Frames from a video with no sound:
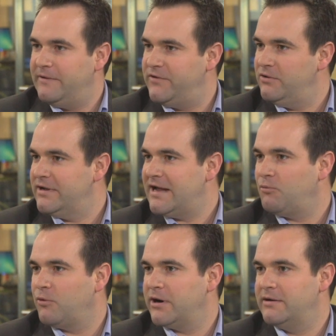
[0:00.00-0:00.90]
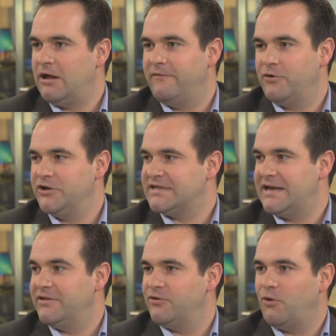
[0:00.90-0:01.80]
if you look at where California is
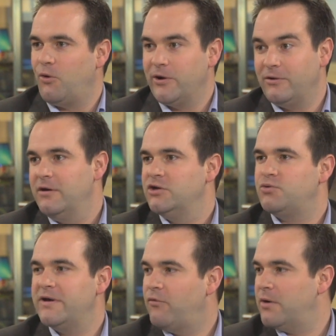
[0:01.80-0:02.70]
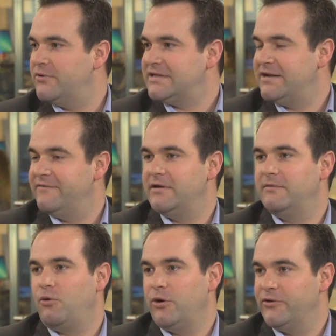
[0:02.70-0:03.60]
getting their oil, 24% of
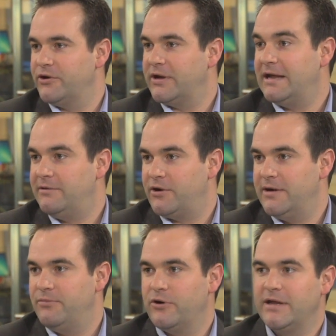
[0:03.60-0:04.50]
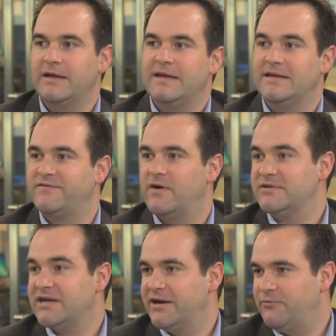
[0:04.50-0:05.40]
the oil they're, they're importing is
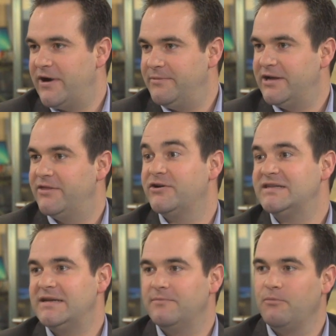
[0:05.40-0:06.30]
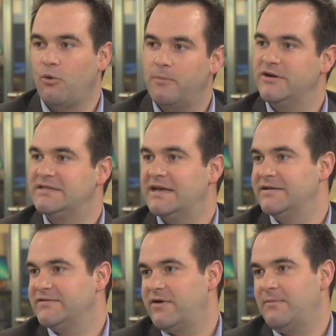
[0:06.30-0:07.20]
from Saudi Arabia, 13 more
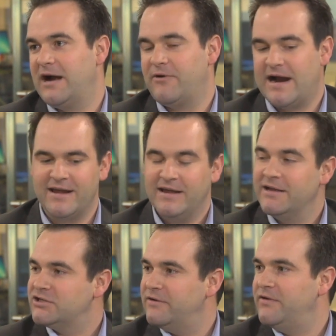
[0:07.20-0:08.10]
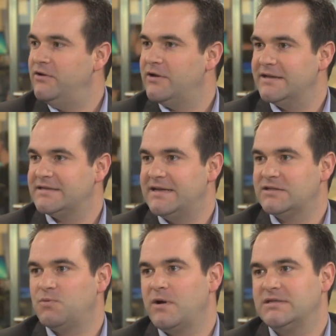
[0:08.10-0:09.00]
percent is from Iraq. So if the United
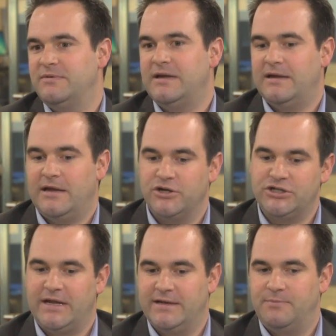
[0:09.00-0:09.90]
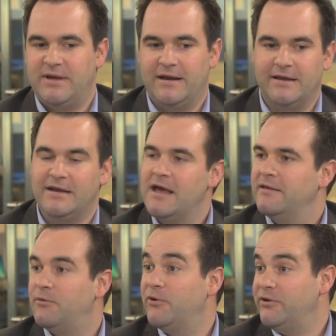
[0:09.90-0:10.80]
States wants to be energy independent,
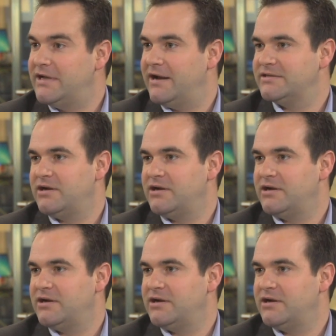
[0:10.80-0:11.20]
they really got